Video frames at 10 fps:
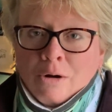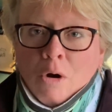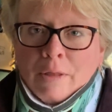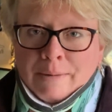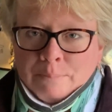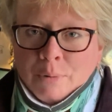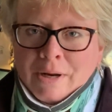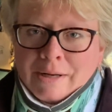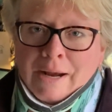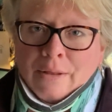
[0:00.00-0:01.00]
that
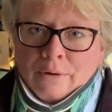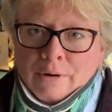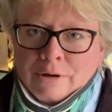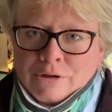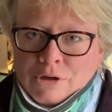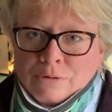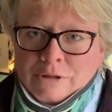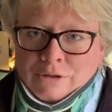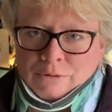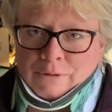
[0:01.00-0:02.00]
putting together shows
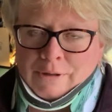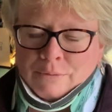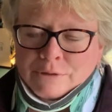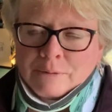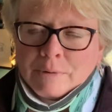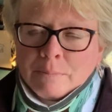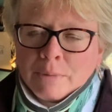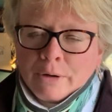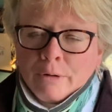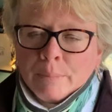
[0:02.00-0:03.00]
that certainly there was something
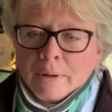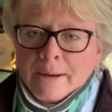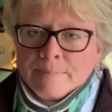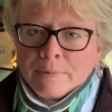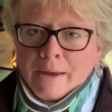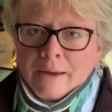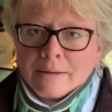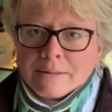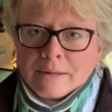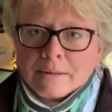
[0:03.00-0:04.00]
bigger at play.
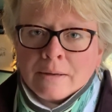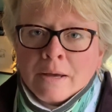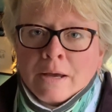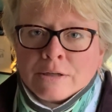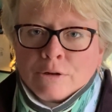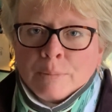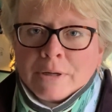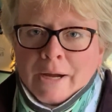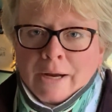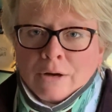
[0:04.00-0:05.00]
And so I've been
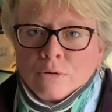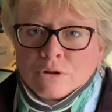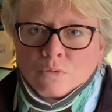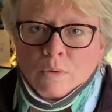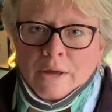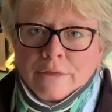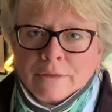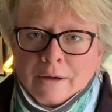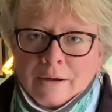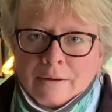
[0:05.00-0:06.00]
diagnosed with
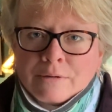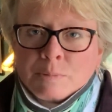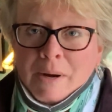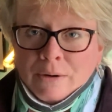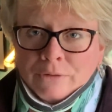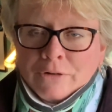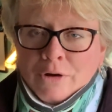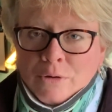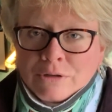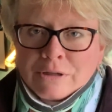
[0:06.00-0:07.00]
spinal
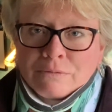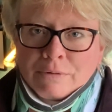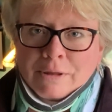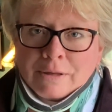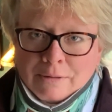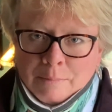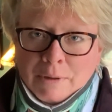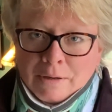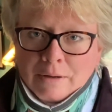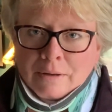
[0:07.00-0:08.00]
stenosis, with
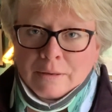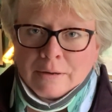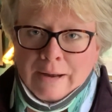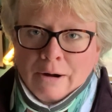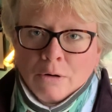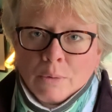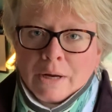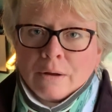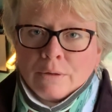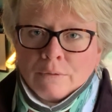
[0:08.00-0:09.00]
being the
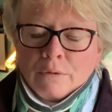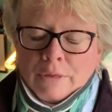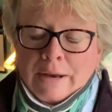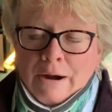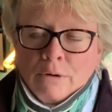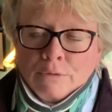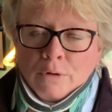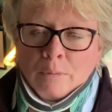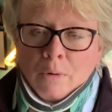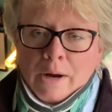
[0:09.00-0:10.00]
narrowing of the narrow
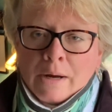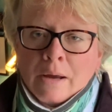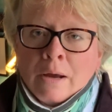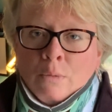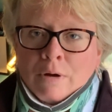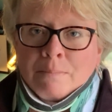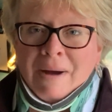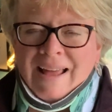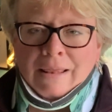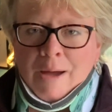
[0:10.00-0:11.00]
vertebrae, with
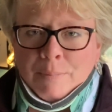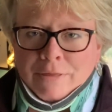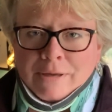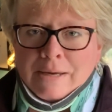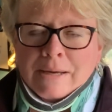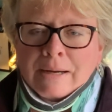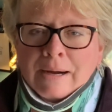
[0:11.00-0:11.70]
myelopathy,